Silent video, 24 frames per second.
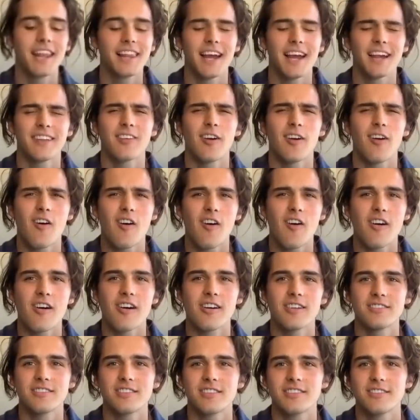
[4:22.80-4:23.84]
like to
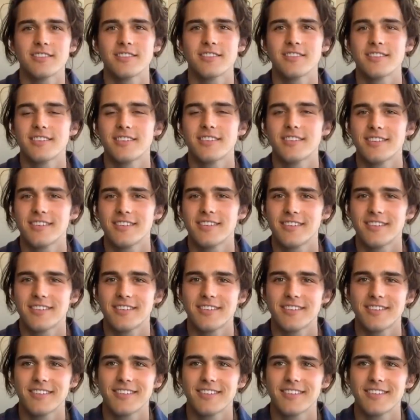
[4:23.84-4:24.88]
haunt. Yeah,
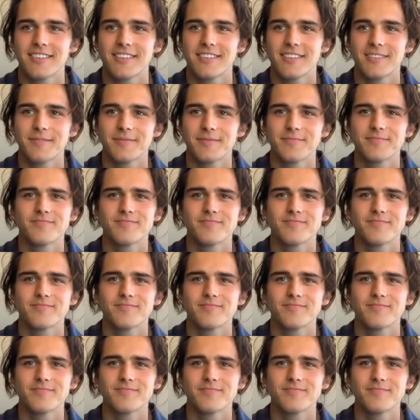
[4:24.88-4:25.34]
it's you.